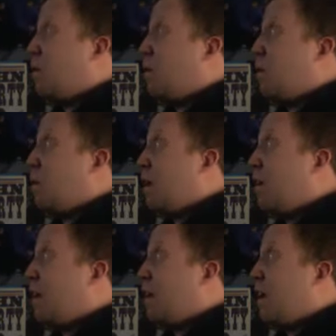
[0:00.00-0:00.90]
But
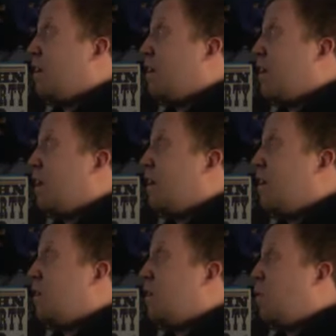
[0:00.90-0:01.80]
uh,
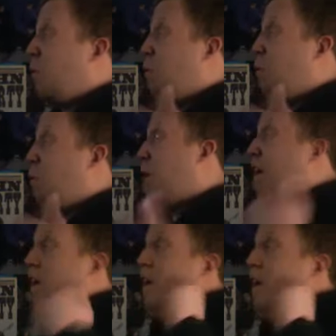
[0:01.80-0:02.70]
in
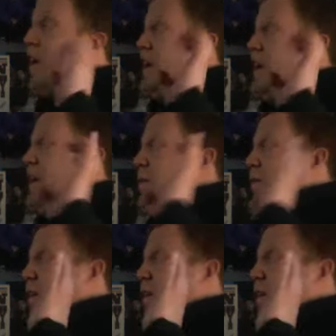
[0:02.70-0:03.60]
Regina, going
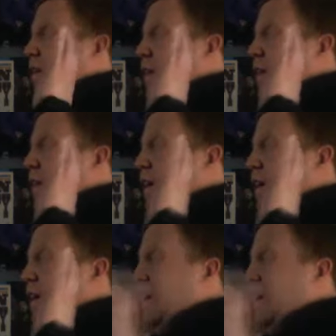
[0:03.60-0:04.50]
to Romance,
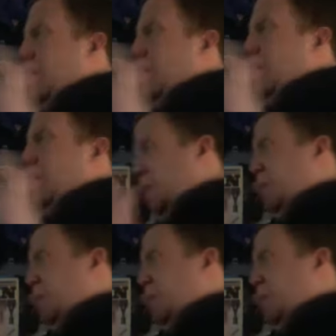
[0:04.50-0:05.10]
and I thought,